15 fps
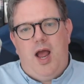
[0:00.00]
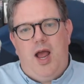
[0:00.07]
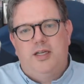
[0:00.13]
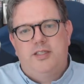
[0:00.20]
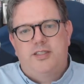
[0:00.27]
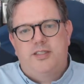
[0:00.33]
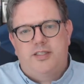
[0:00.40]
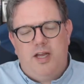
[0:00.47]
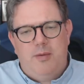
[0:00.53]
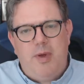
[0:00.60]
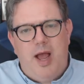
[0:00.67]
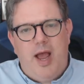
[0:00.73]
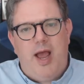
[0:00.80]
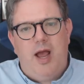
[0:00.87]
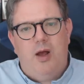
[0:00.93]
And
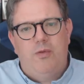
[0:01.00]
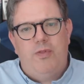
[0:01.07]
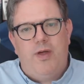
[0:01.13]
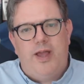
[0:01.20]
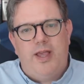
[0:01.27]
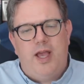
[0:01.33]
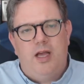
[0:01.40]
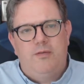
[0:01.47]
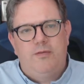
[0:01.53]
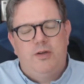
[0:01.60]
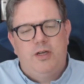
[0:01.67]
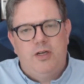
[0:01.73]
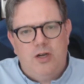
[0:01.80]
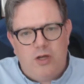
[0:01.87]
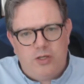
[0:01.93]
somehow they have
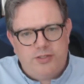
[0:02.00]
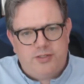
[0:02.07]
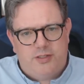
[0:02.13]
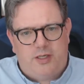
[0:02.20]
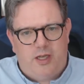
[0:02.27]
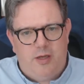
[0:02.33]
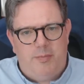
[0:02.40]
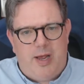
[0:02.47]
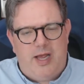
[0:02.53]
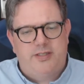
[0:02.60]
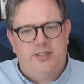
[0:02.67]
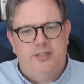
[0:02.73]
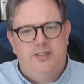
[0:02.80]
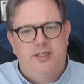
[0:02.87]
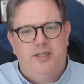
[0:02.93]
lost the
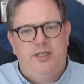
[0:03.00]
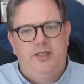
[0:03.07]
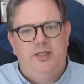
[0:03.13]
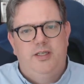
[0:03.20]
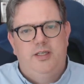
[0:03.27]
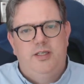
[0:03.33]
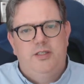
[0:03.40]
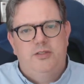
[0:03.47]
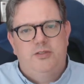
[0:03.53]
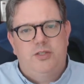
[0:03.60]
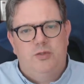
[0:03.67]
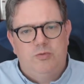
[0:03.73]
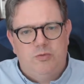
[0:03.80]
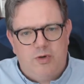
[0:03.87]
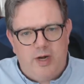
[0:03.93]
capacity
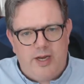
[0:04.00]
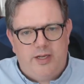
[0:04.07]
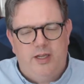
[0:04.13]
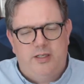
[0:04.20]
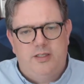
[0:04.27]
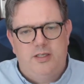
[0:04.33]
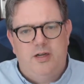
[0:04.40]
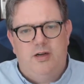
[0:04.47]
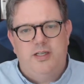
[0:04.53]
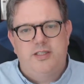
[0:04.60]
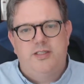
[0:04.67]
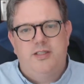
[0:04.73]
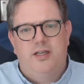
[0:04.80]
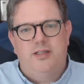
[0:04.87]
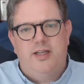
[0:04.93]
to
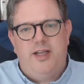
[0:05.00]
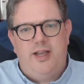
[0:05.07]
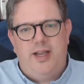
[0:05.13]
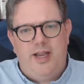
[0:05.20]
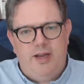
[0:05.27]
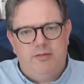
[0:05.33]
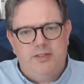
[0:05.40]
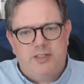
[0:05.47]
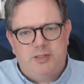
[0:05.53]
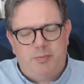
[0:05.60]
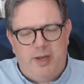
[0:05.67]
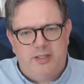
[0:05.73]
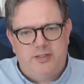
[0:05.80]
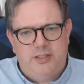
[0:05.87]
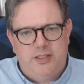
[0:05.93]
recognize that,
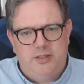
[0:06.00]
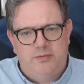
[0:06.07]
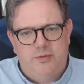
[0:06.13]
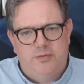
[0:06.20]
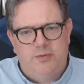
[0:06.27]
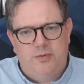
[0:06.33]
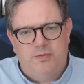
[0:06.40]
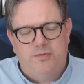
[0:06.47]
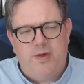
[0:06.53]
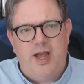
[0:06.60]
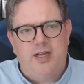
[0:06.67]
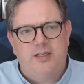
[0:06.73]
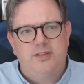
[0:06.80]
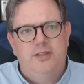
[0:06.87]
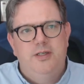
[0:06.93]
irrespective of the
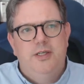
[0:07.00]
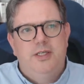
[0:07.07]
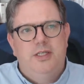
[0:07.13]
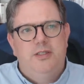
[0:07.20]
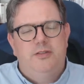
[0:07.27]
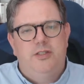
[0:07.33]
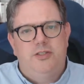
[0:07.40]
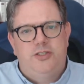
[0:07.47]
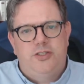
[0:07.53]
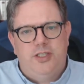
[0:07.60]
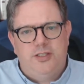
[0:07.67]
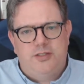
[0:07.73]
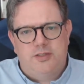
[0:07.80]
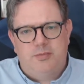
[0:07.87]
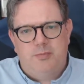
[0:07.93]
fact that
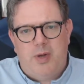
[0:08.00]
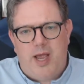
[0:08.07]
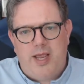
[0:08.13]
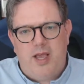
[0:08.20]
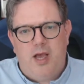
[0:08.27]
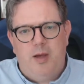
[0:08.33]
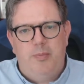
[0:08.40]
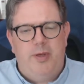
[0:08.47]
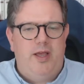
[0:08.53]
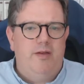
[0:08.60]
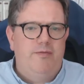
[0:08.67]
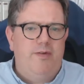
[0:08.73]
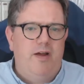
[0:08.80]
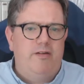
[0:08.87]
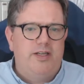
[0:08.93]
Jesus may appear
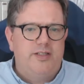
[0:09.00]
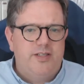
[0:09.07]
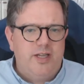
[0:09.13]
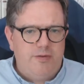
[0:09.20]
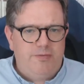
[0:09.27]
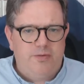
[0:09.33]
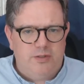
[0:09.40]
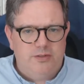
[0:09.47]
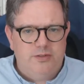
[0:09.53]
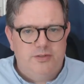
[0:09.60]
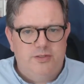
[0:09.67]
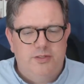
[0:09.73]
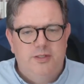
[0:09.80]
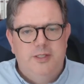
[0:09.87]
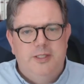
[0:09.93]
very
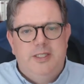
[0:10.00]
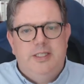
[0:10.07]
different,